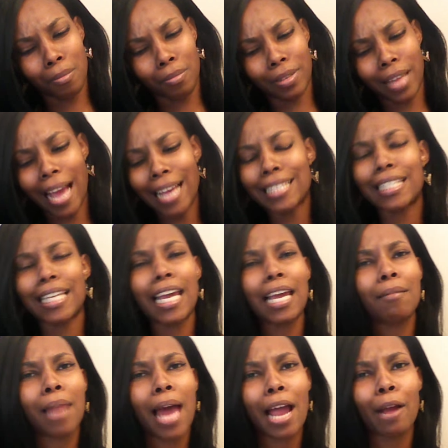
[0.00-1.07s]
They
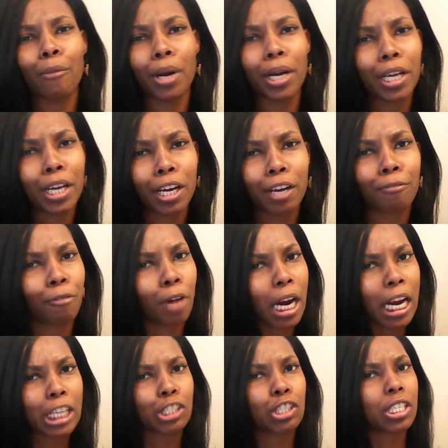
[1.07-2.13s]
seem like really good
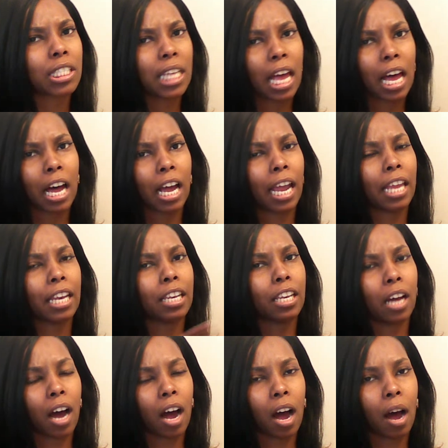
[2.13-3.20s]
friends, Gizelle and
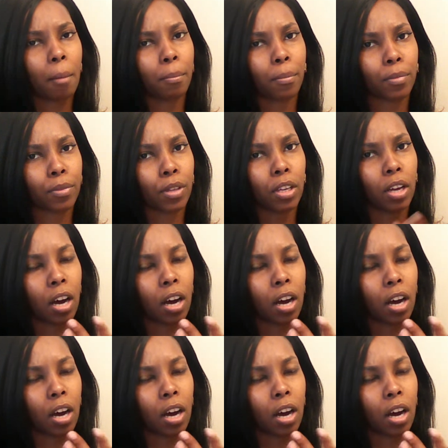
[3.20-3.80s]
um the,